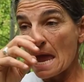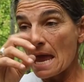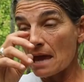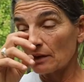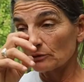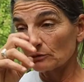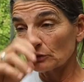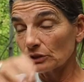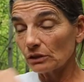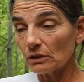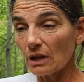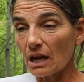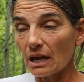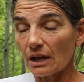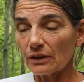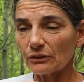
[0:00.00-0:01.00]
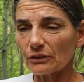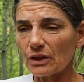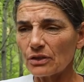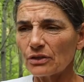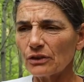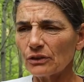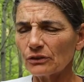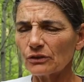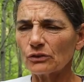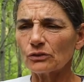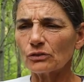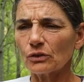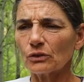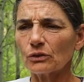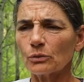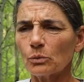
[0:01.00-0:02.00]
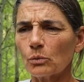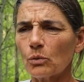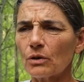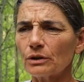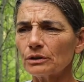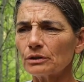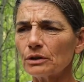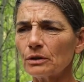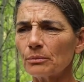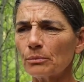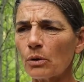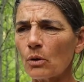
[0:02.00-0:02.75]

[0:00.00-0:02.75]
and realize that this is just one